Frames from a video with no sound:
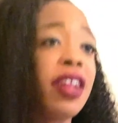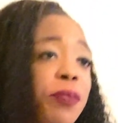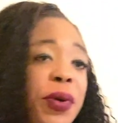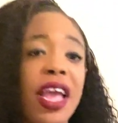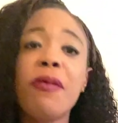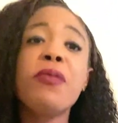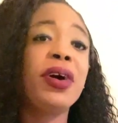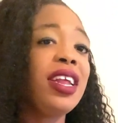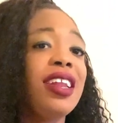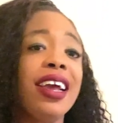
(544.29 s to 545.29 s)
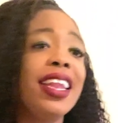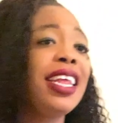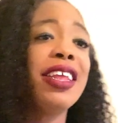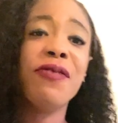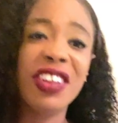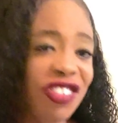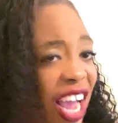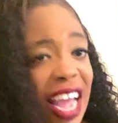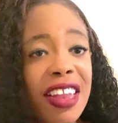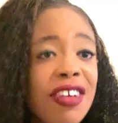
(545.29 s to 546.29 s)
everybody looking in your
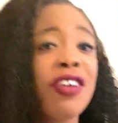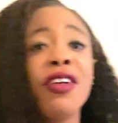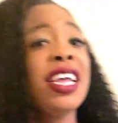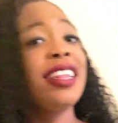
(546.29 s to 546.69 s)
vagina,